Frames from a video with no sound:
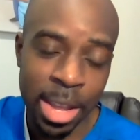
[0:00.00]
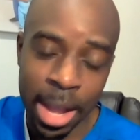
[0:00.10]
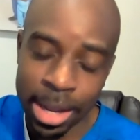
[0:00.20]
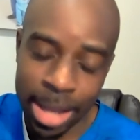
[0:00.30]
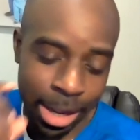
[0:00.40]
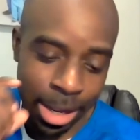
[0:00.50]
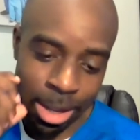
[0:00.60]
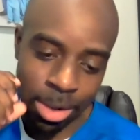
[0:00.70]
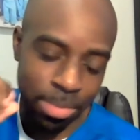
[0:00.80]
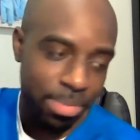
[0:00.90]
And I
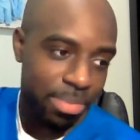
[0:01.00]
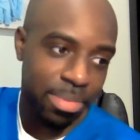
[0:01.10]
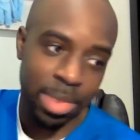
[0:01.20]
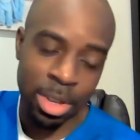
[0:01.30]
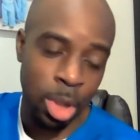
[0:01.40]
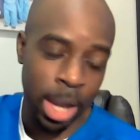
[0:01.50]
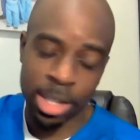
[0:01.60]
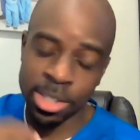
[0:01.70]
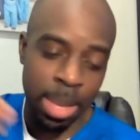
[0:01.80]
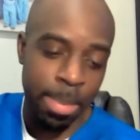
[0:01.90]

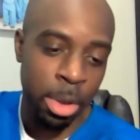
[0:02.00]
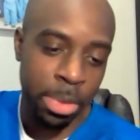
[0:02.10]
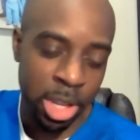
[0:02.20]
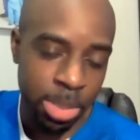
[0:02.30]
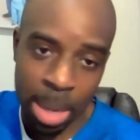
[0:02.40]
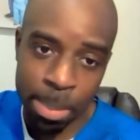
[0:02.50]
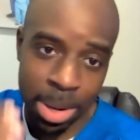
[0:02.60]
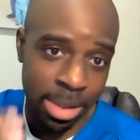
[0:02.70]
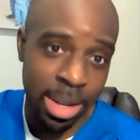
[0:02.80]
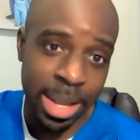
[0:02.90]
could say a million things about it,
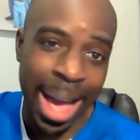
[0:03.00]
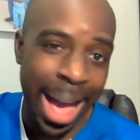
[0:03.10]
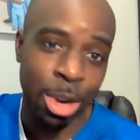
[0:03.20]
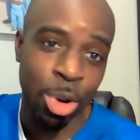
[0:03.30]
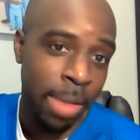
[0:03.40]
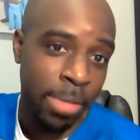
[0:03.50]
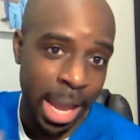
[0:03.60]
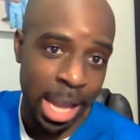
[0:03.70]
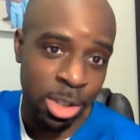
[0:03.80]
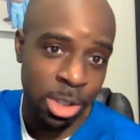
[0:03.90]
but at the end of the day, I don't have
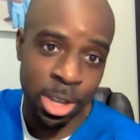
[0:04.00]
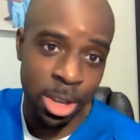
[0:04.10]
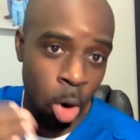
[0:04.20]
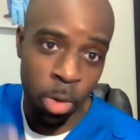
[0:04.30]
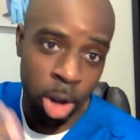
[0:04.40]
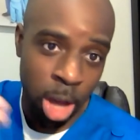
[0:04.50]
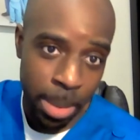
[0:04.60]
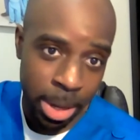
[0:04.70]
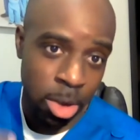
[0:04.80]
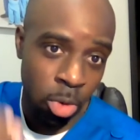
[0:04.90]
the answer to
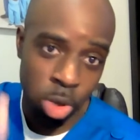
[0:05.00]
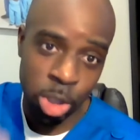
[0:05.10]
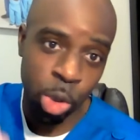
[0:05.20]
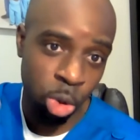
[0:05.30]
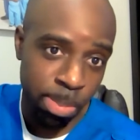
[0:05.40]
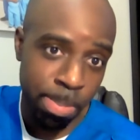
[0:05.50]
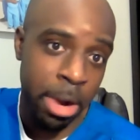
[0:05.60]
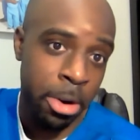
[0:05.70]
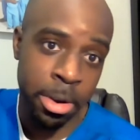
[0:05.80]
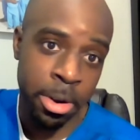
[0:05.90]
overcoming the resource
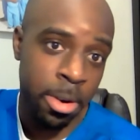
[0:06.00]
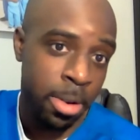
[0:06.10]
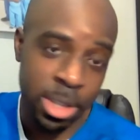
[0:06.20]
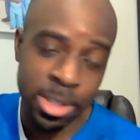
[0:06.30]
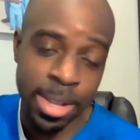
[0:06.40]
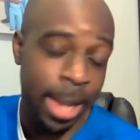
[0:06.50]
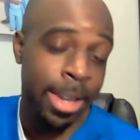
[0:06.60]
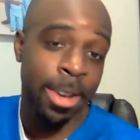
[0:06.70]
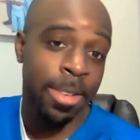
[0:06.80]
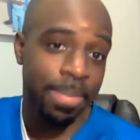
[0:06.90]
barrier, at least not
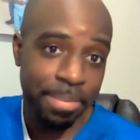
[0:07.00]
yet.